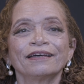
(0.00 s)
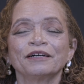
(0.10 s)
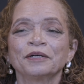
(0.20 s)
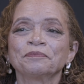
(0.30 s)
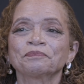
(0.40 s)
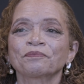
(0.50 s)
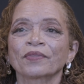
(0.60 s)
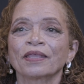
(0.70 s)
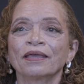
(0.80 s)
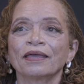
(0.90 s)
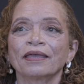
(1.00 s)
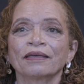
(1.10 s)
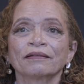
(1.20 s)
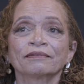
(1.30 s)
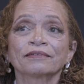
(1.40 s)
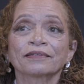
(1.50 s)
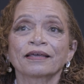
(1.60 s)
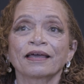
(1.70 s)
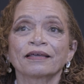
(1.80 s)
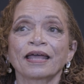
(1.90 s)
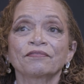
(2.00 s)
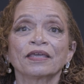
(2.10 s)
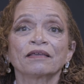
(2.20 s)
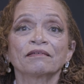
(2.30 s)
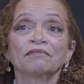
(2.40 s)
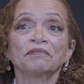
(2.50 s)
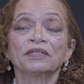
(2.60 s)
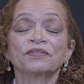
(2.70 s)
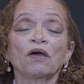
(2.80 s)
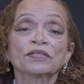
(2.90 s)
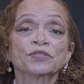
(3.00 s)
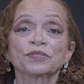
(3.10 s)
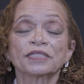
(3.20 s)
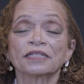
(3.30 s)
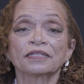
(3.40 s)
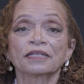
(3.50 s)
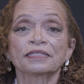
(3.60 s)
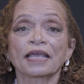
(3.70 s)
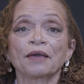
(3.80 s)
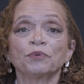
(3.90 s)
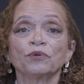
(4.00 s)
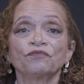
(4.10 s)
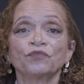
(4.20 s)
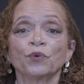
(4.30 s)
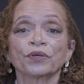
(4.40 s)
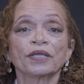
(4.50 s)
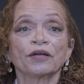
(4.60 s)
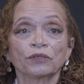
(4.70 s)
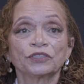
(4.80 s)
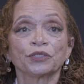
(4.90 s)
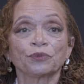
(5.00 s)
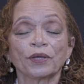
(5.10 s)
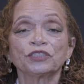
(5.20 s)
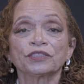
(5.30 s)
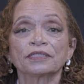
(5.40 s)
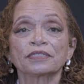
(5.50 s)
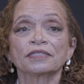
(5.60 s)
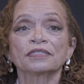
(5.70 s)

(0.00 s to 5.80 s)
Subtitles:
And I think it also sets an example for younger generations to